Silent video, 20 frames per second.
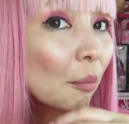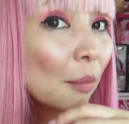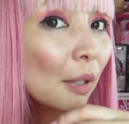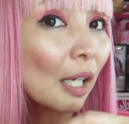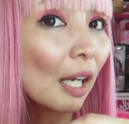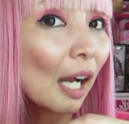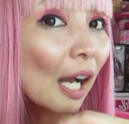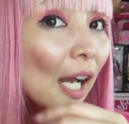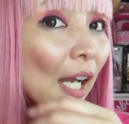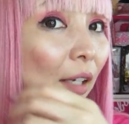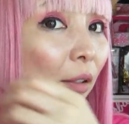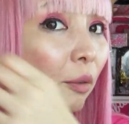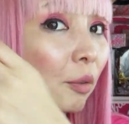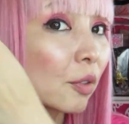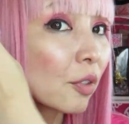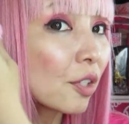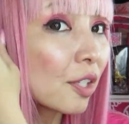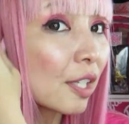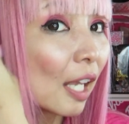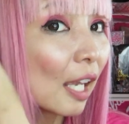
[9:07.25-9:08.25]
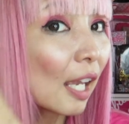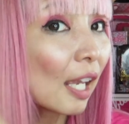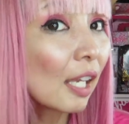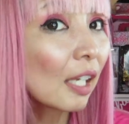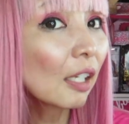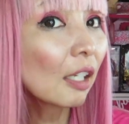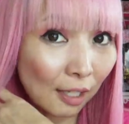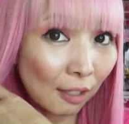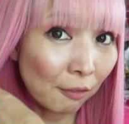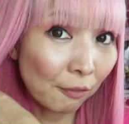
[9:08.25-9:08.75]
but I would
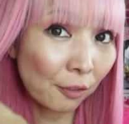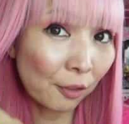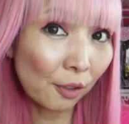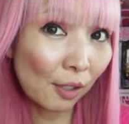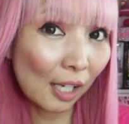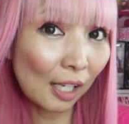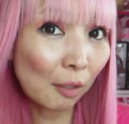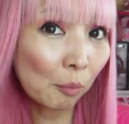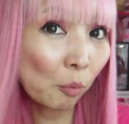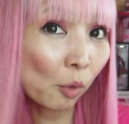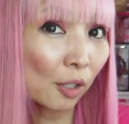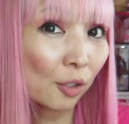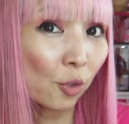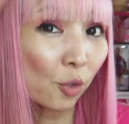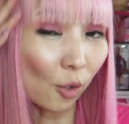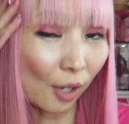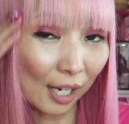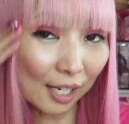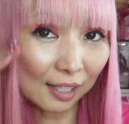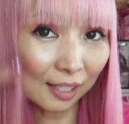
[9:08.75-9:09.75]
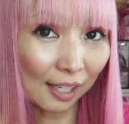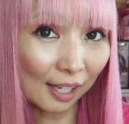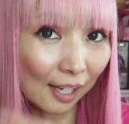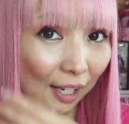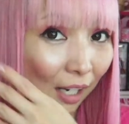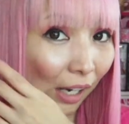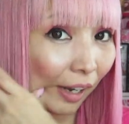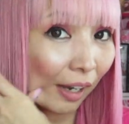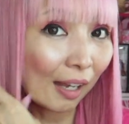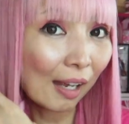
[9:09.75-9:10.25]
say if you have more dry
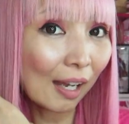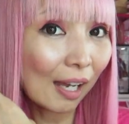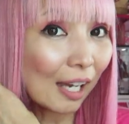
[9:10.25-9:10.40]
hair,